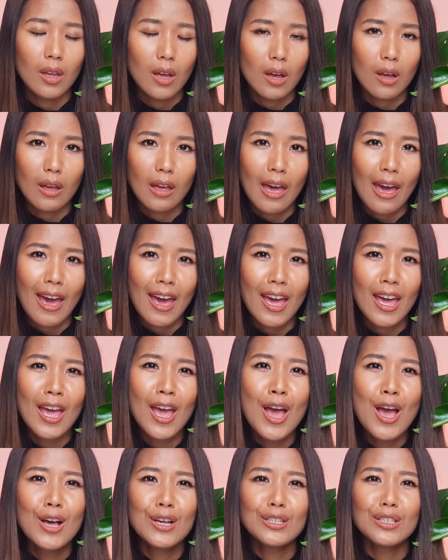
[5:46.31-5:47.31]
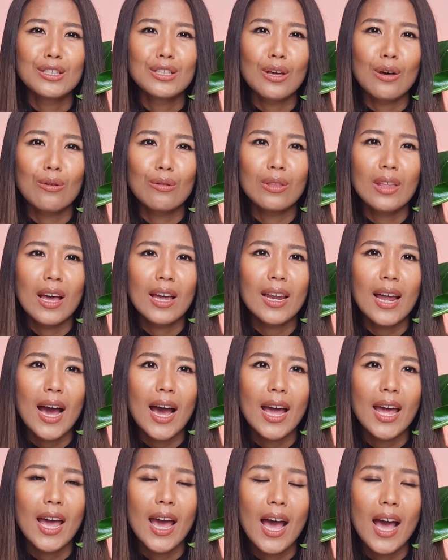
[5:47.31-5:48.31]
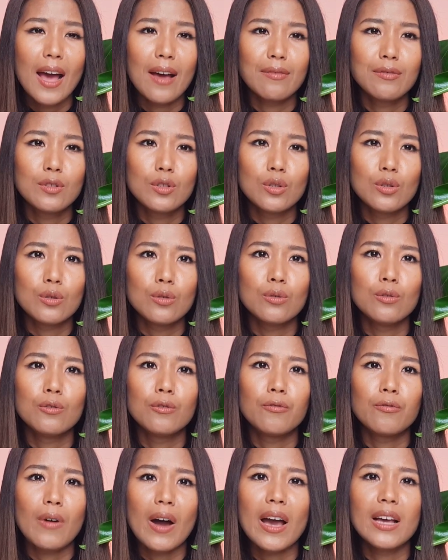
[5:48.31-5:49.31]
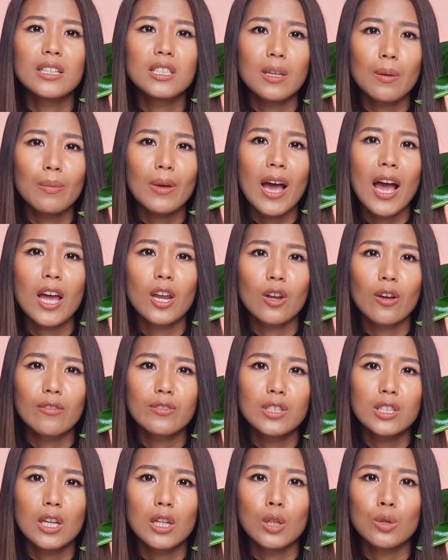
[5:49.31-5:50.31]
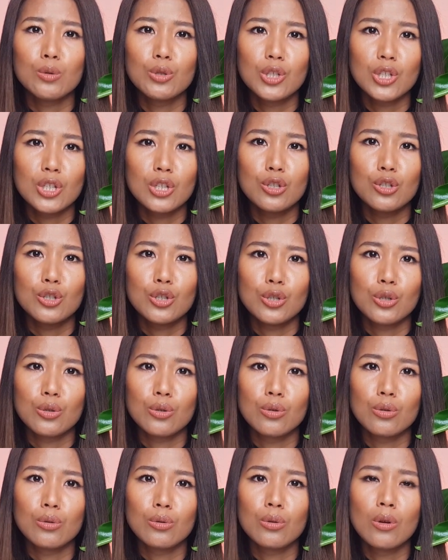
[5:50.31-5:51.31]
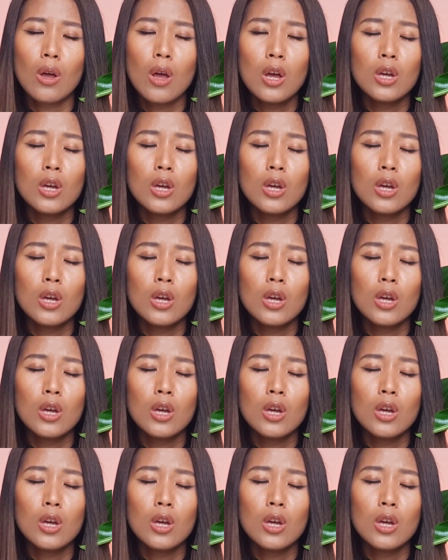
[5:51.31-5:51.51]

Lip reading: Okay, so that I have to find some kind of solution to